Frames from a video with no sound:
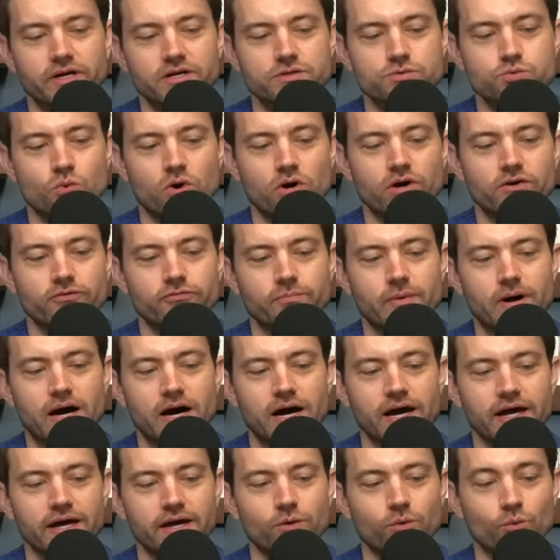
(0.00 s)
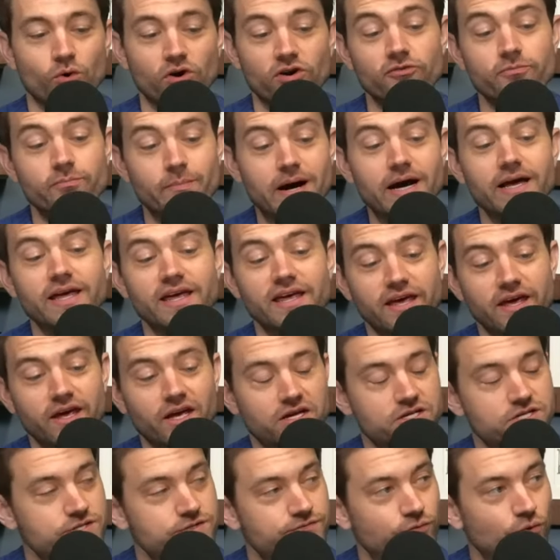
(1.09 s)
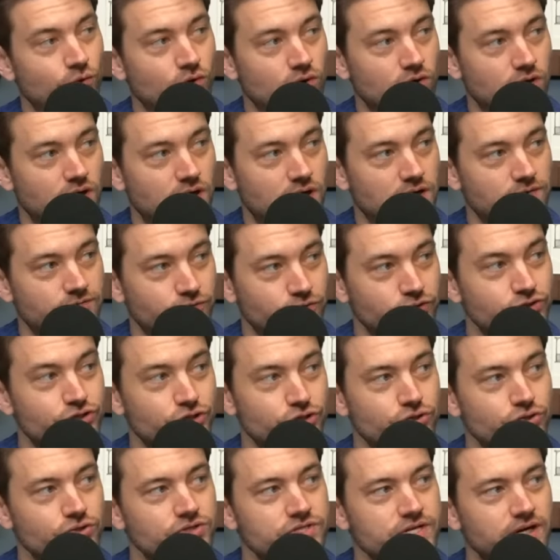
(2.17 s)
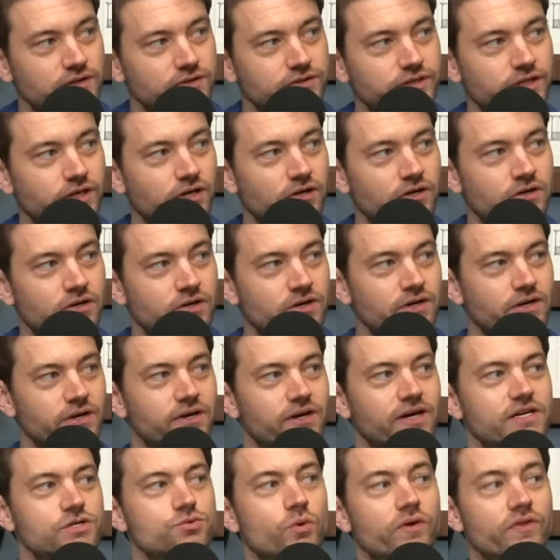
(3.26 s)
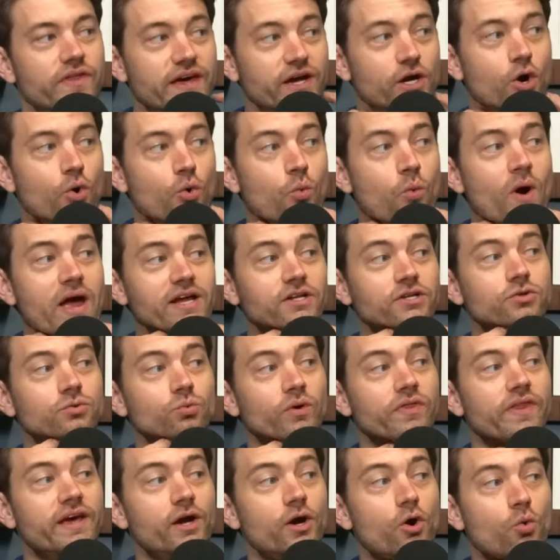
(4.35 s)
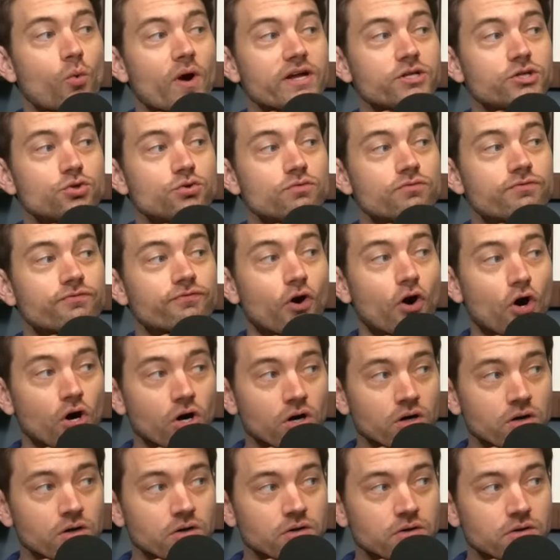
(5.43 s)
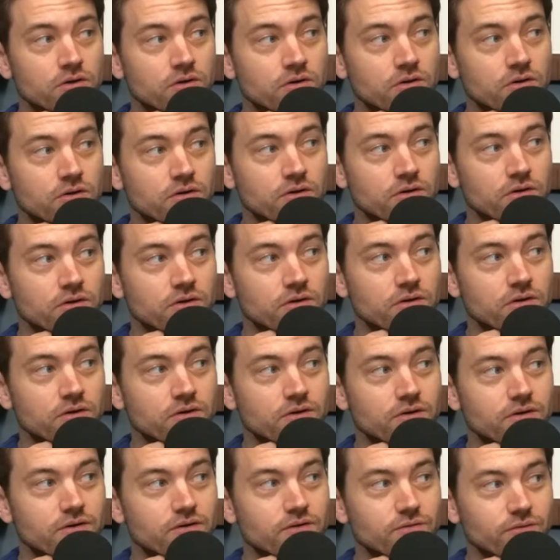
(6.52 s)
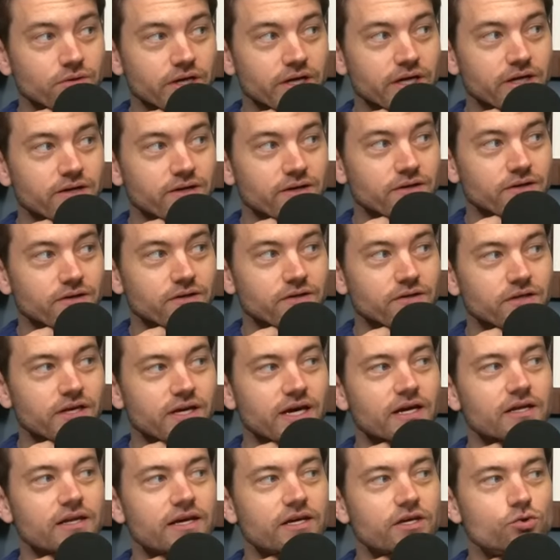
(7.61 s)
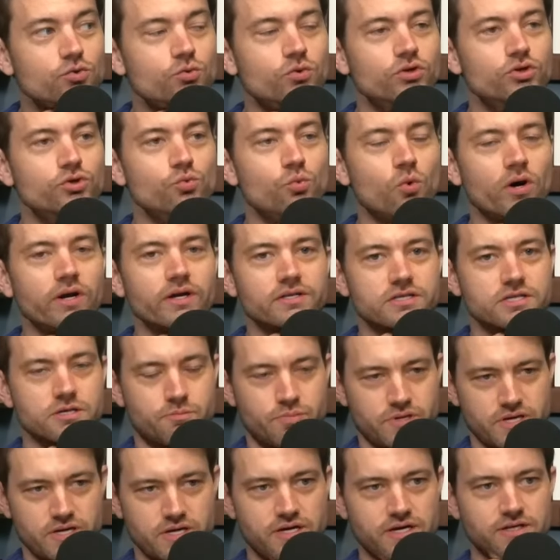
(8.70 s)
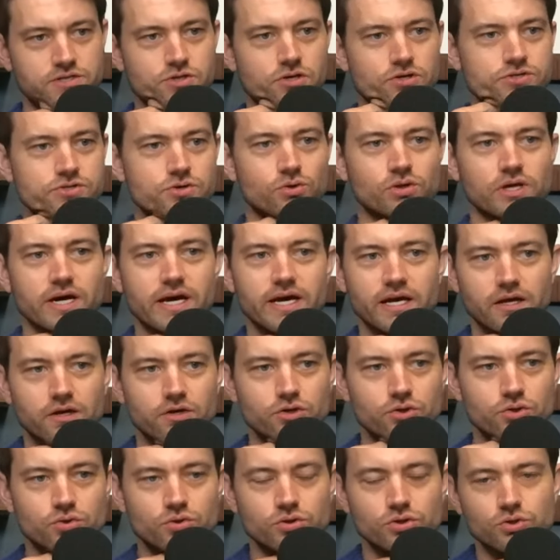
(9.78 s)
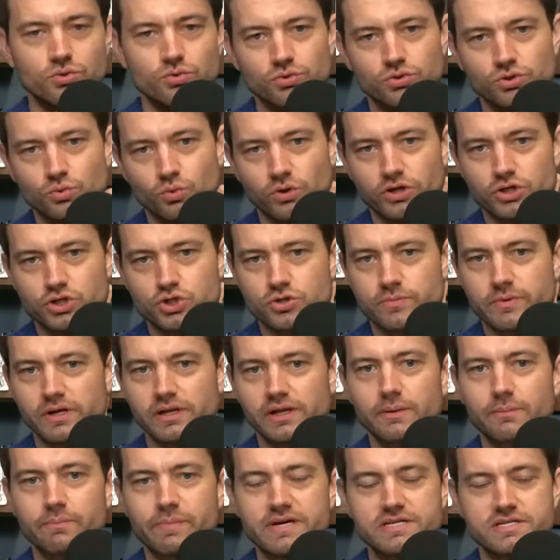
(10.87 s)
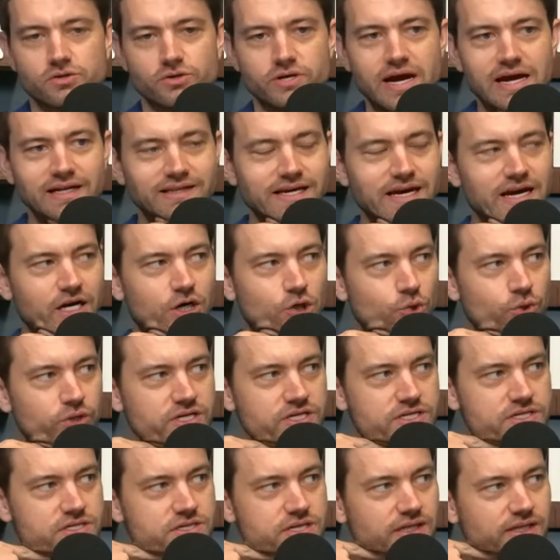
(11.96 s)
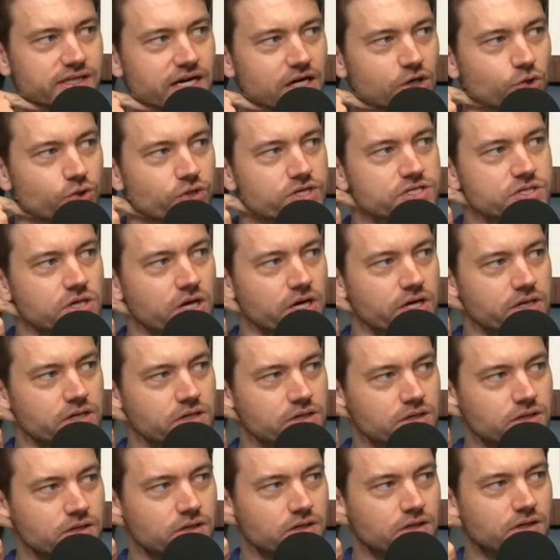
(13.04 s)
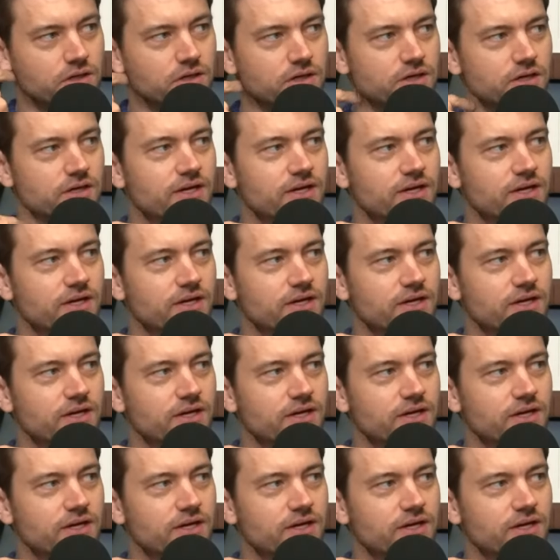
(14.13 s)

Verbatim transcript: because one of my icks for dudes out there is when they go way too far. It's baseball closers, right? Yeah, like you want it to be. It's also like you want to trim it like basically at that crease crease line. Yeah.